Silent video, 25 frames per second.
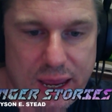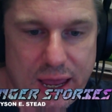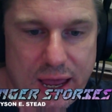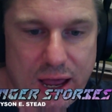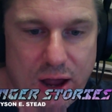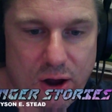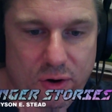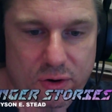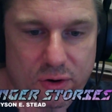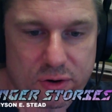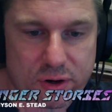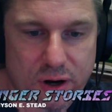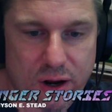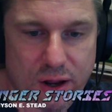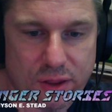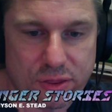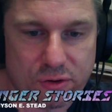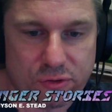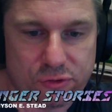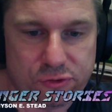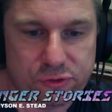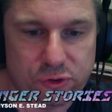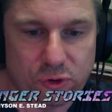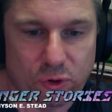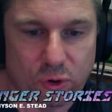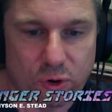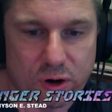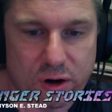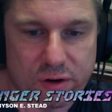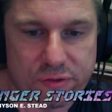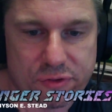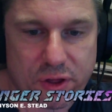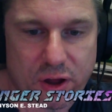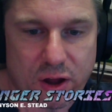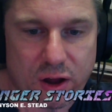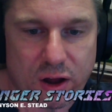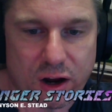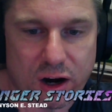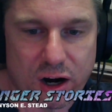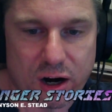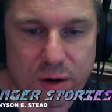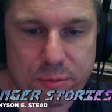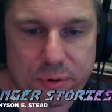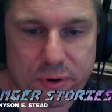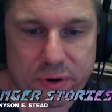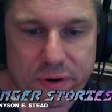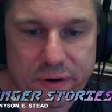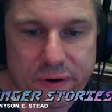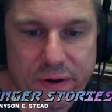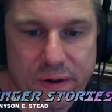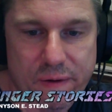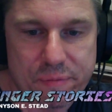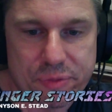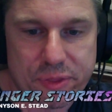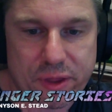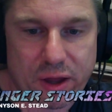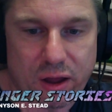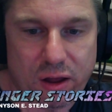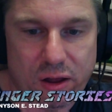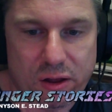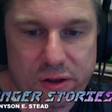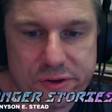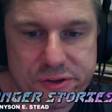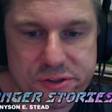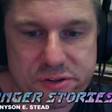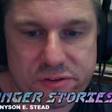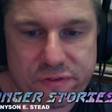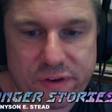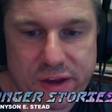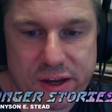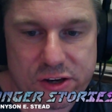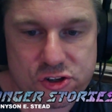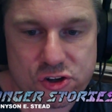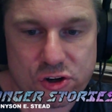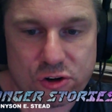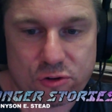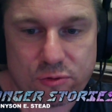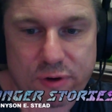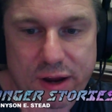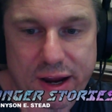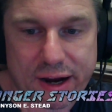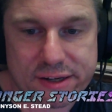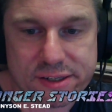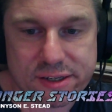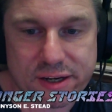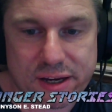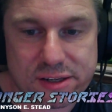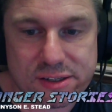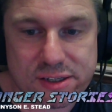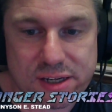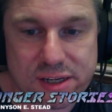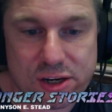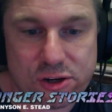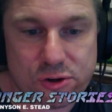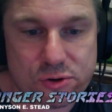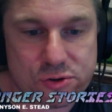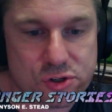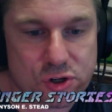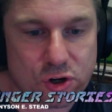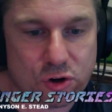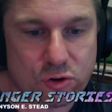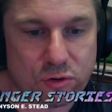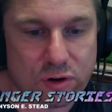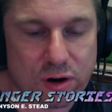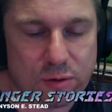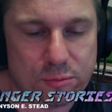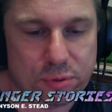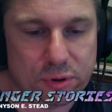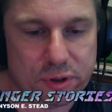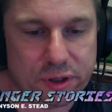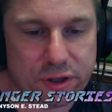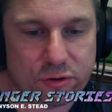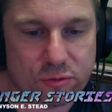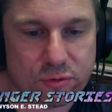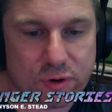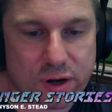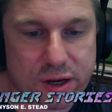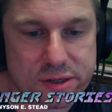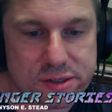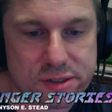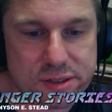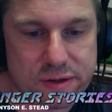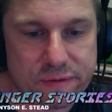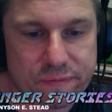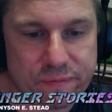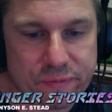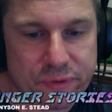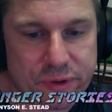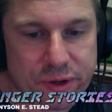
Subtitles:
Out on the floor of the harbor, the hulls of ancient wrecks continued to crumble and rust.